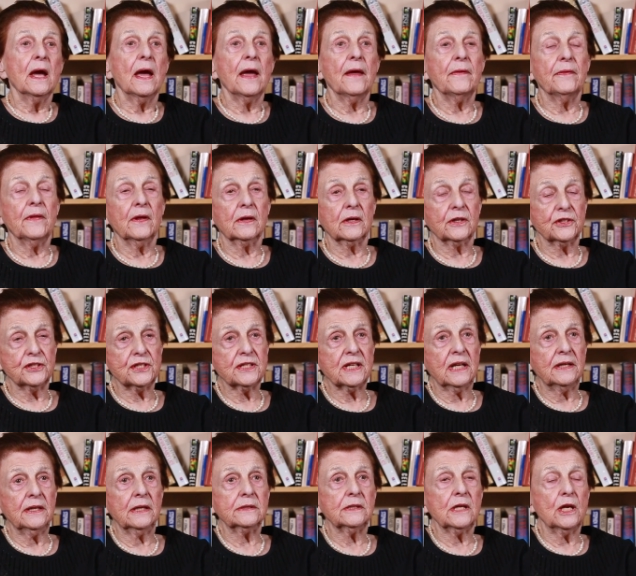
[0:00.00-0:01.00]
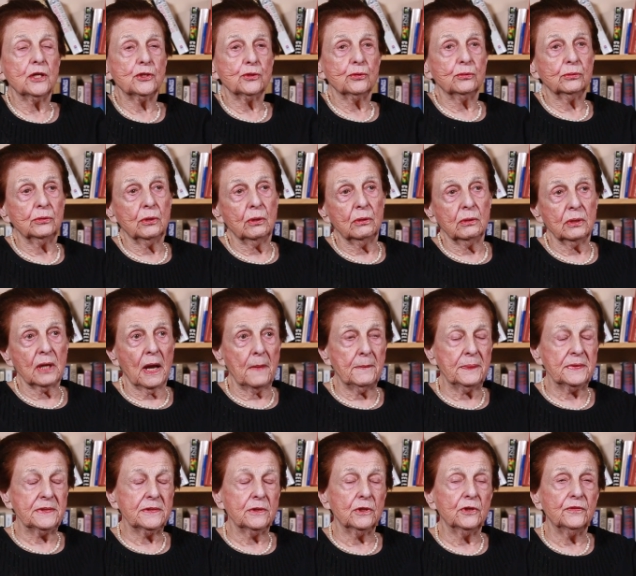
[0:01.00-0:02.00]
and the Kristallnacht, as you know,
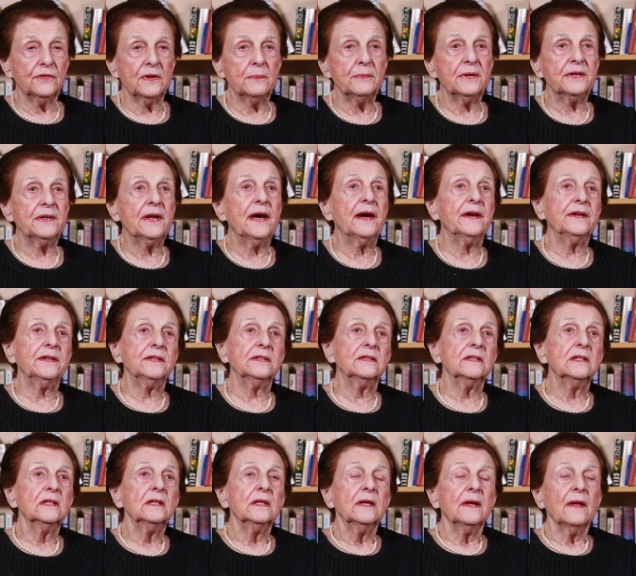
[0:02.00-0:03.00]
happened in November 9,